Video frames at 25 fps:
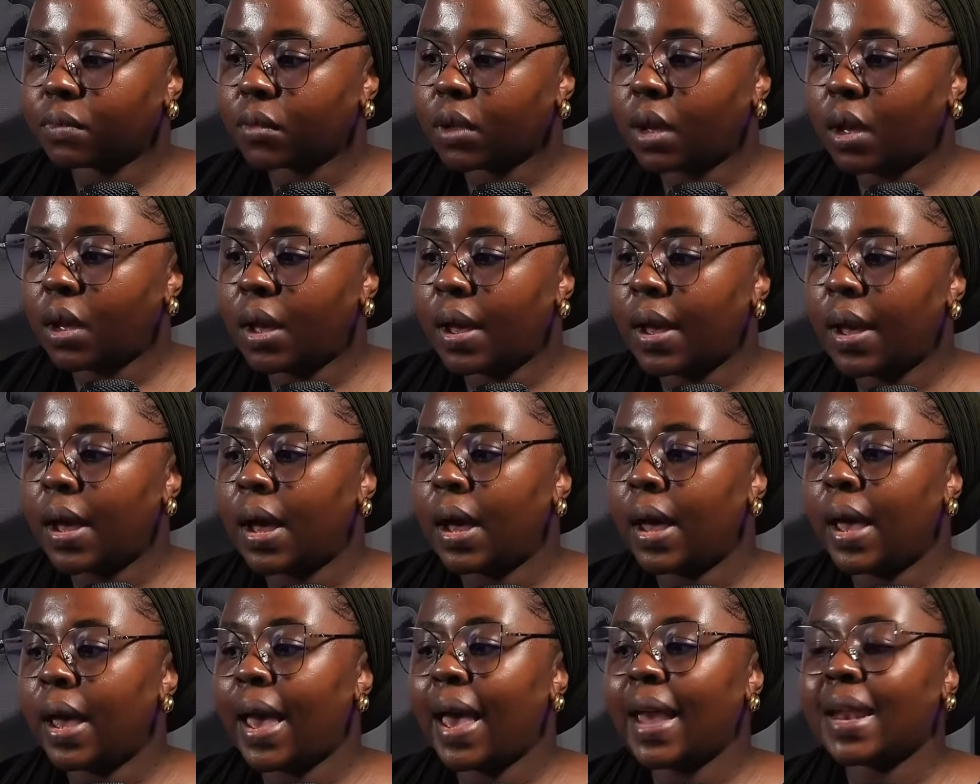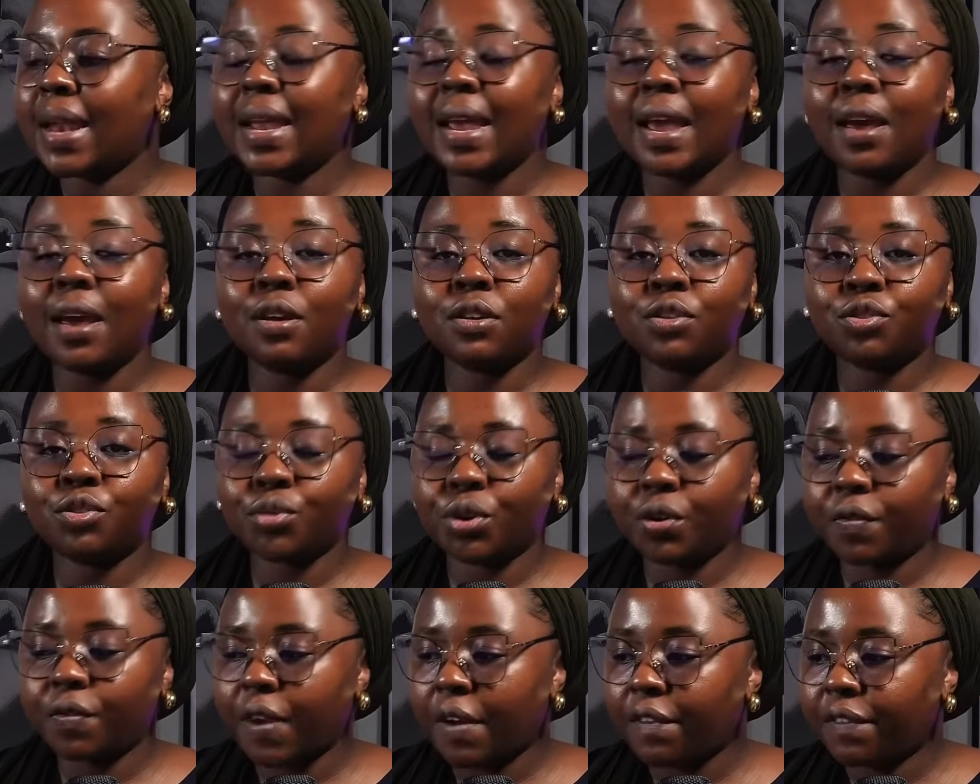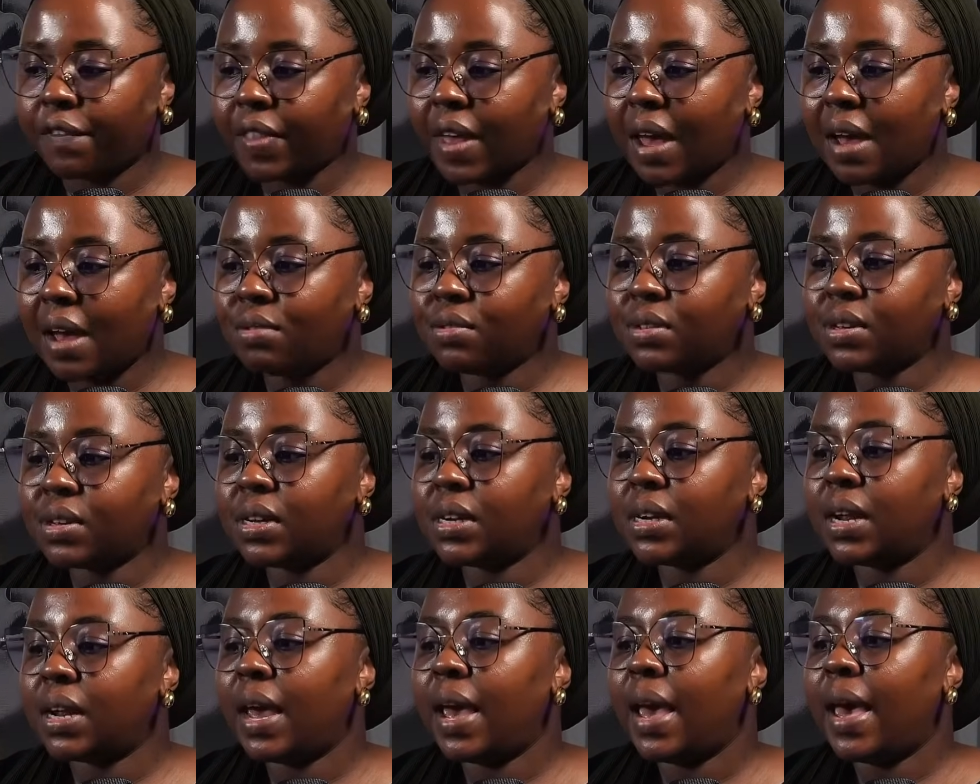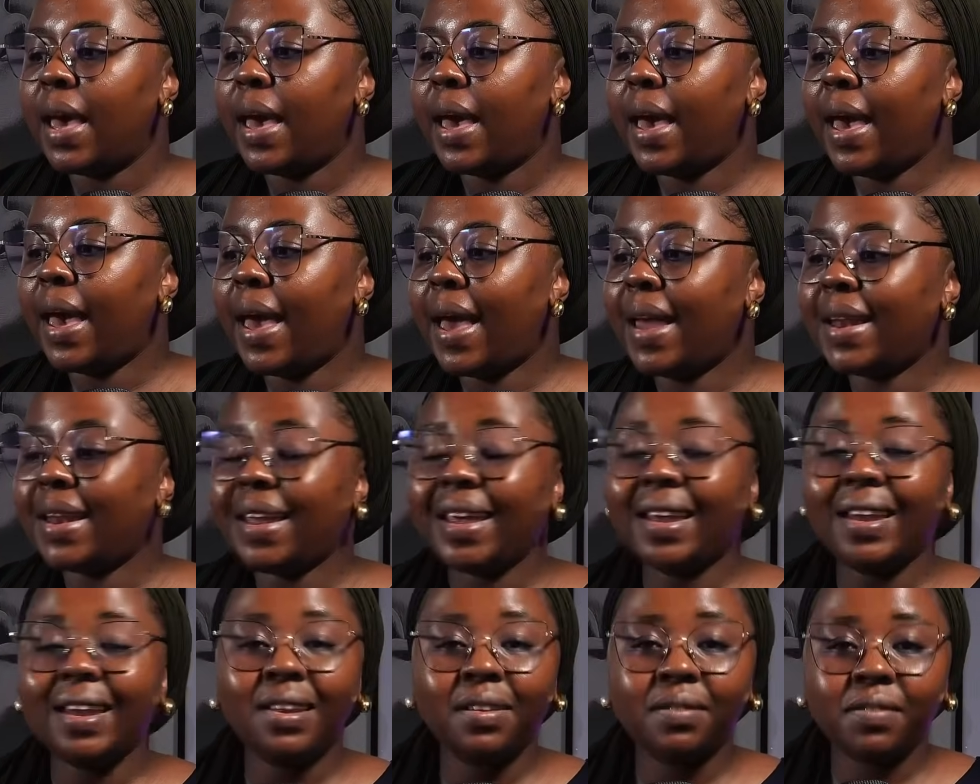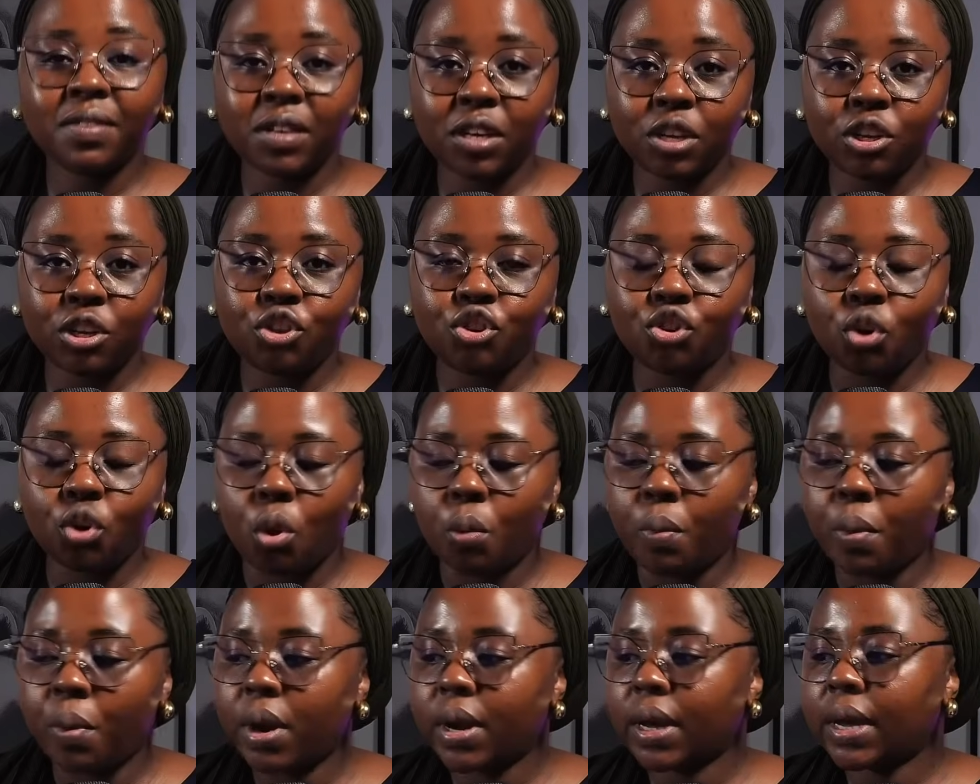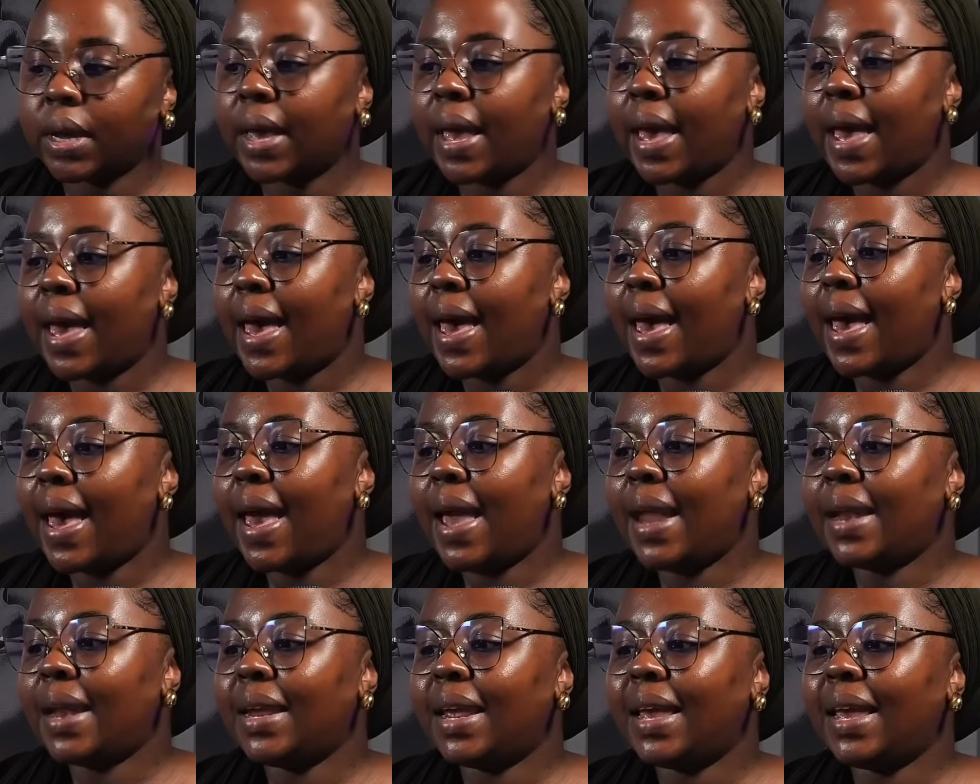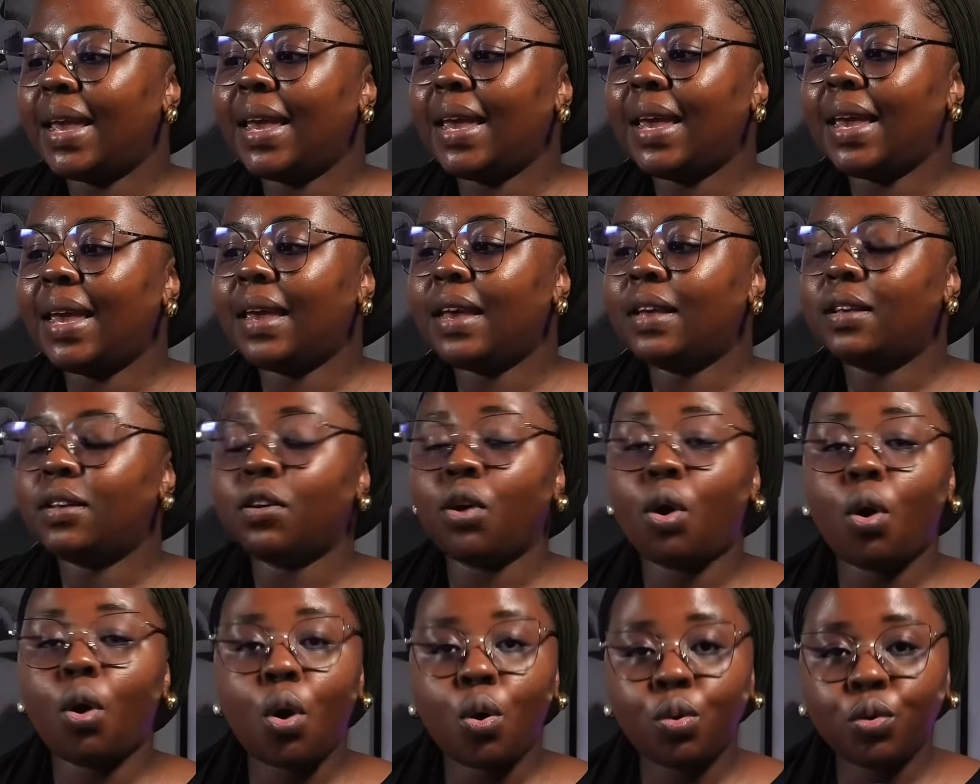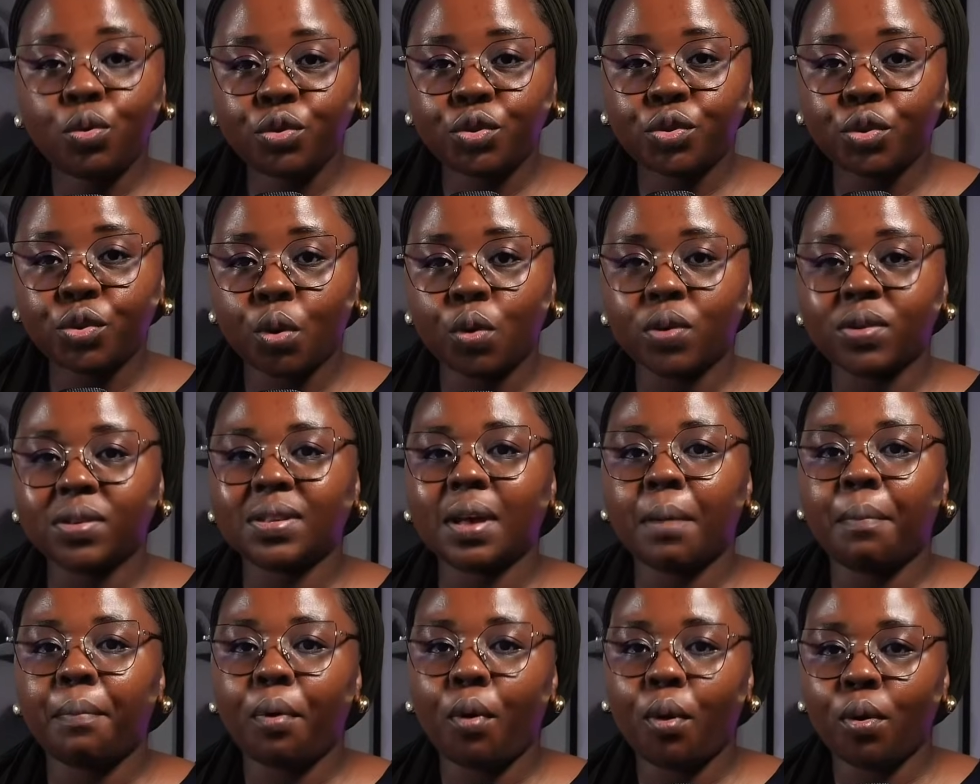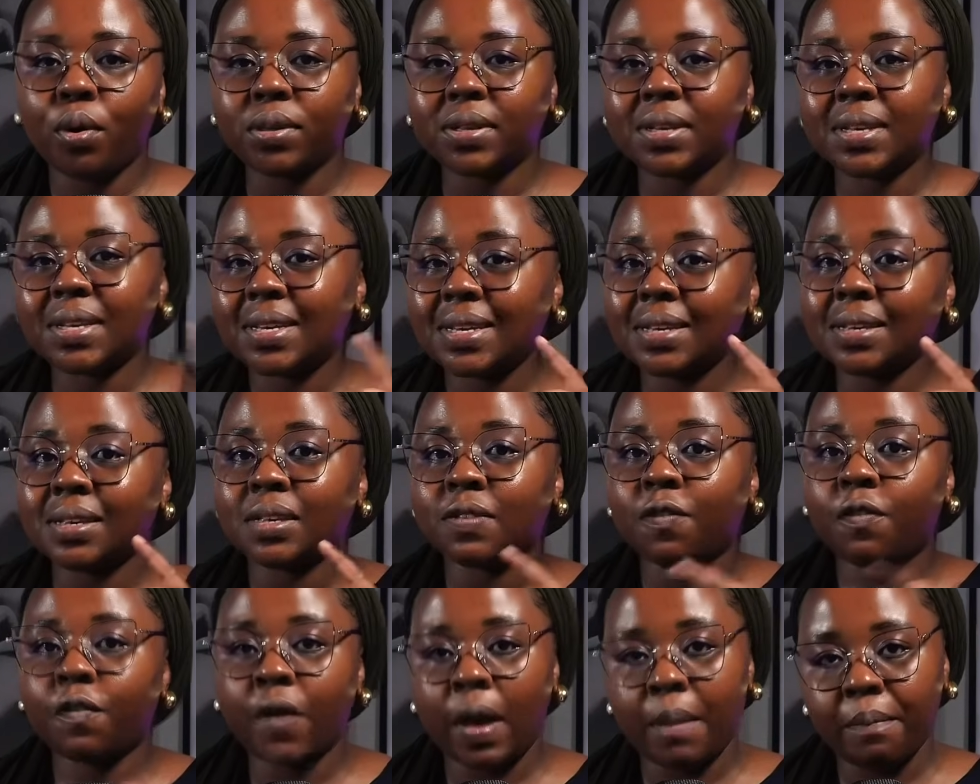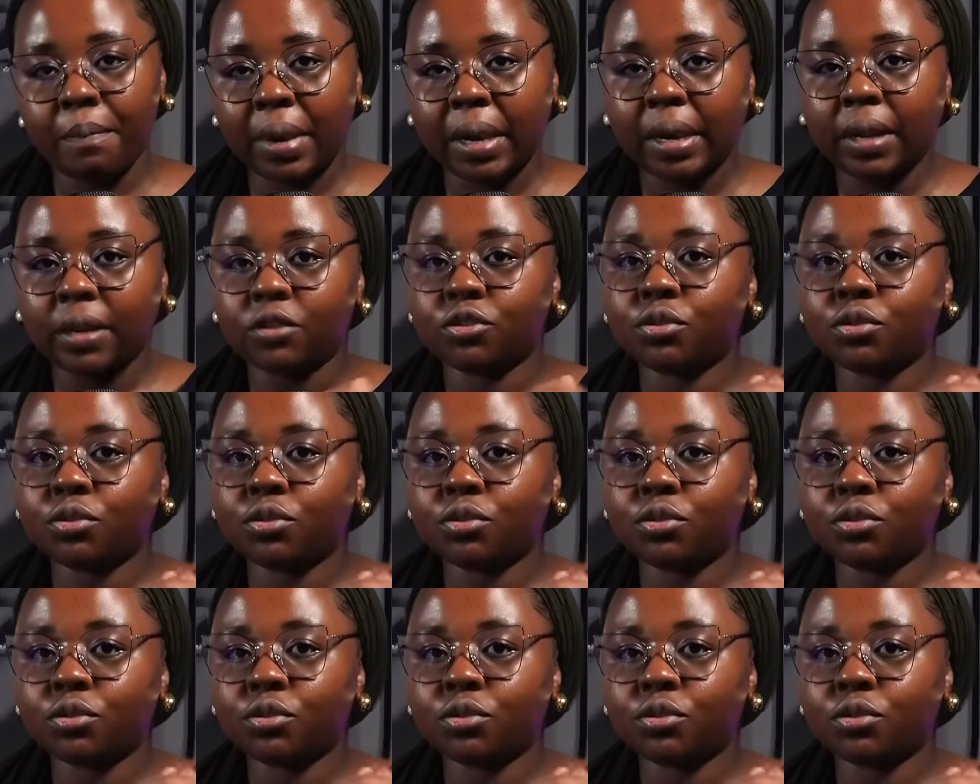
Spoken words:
And he earns 25,000 and he lives in Joburg, and he also supports his family.